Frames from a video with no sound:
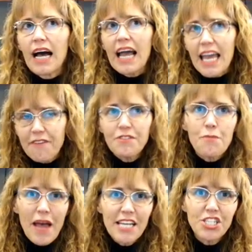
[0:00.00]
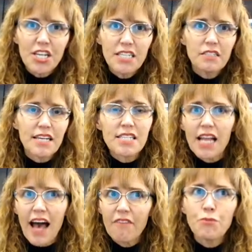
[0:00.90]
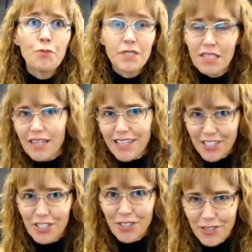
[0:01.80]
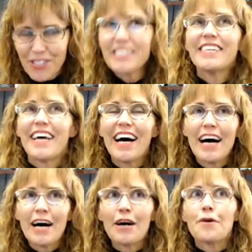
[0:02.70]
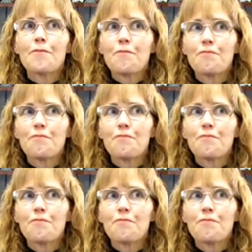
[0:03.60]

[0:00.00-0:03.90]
If the patient doesn't have mobility issues, um,